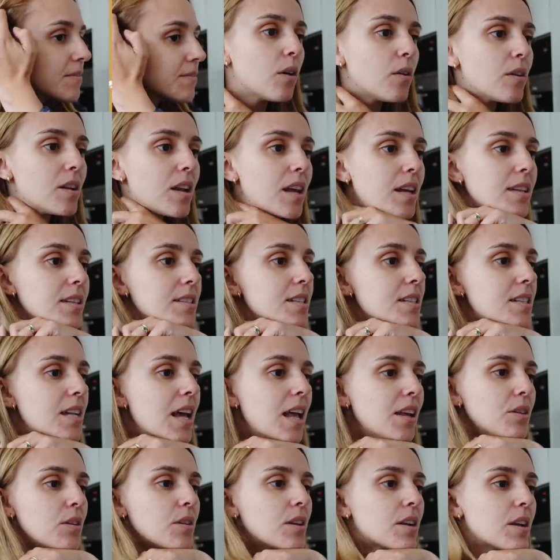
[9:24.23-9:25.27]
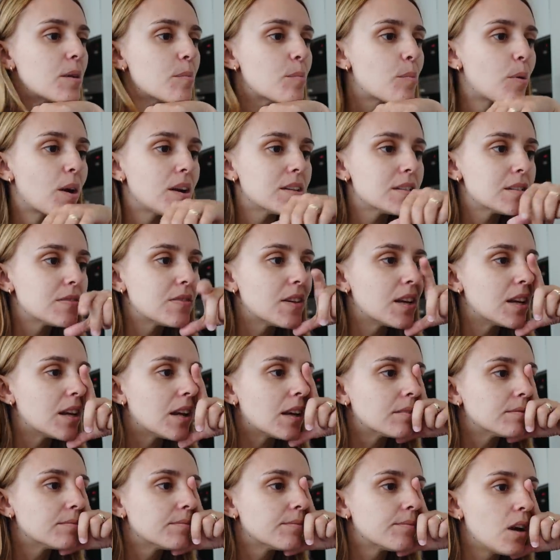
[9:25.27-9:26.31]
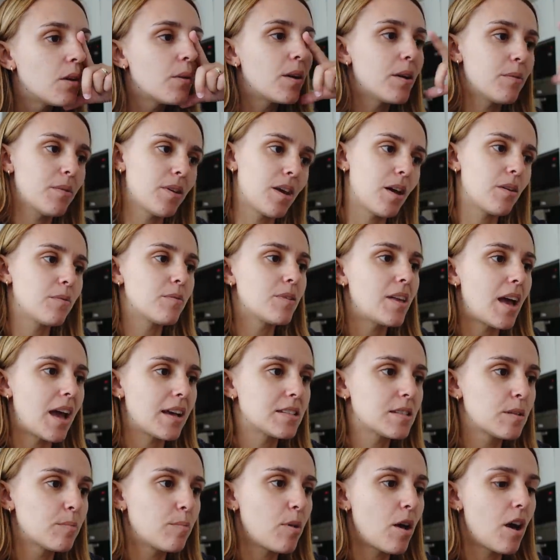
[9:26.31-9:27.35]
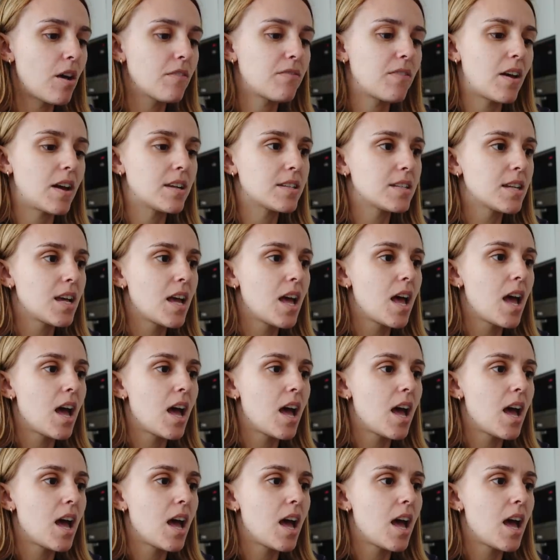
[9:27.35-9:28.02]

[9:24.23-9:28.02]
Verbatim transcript: I would like to tell you that I'm breastfeeding. Oh, here we go. Yes, perfect.